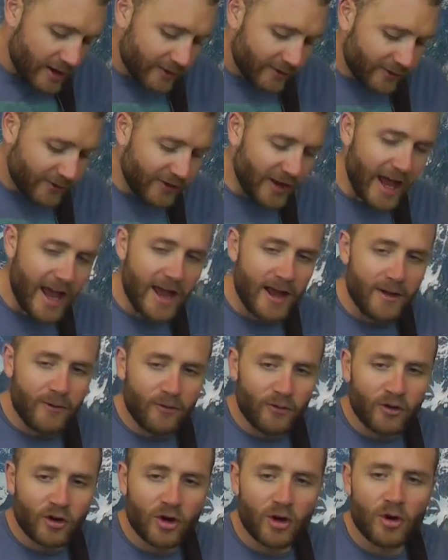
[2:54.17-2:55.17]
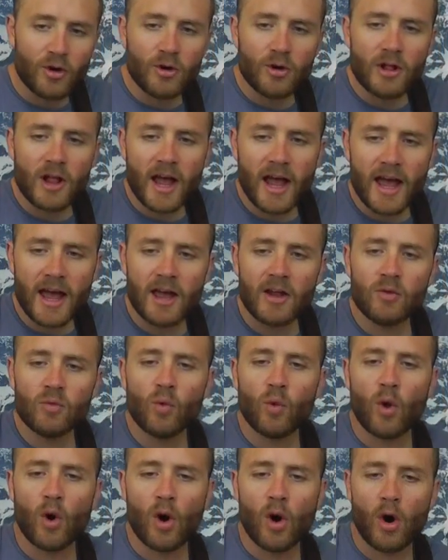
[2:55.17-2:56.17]
safe, cool
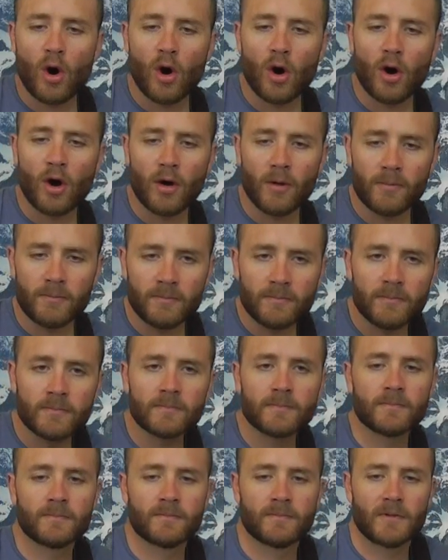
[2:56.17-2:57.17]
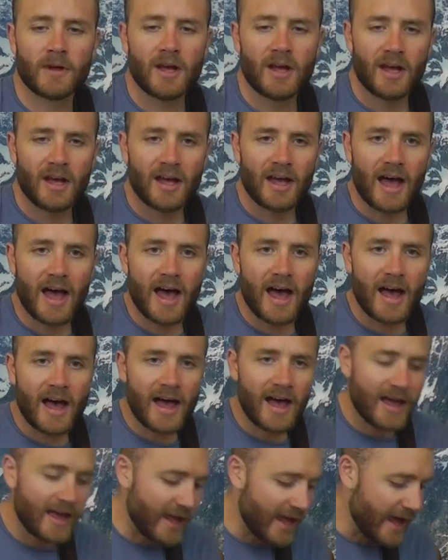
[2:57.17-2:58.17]
and warm. I
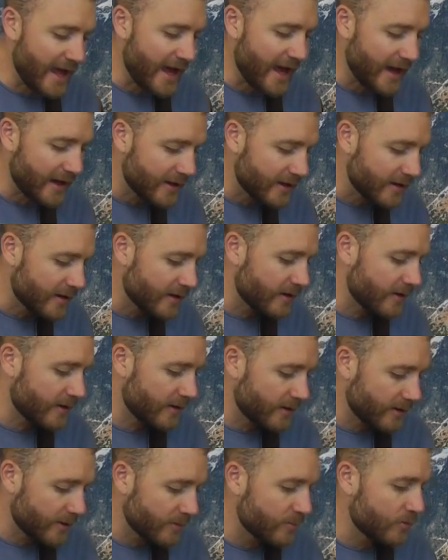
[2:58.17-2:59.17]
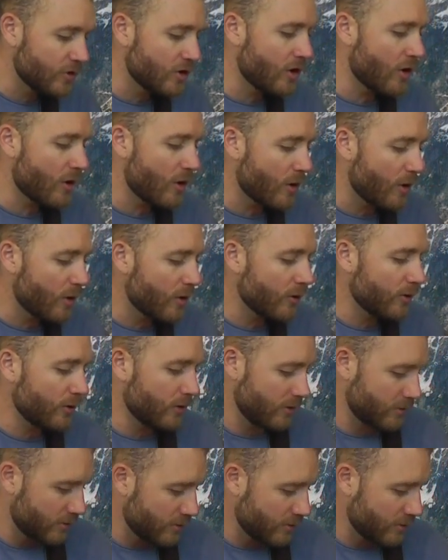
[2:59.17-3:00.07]
headed up north.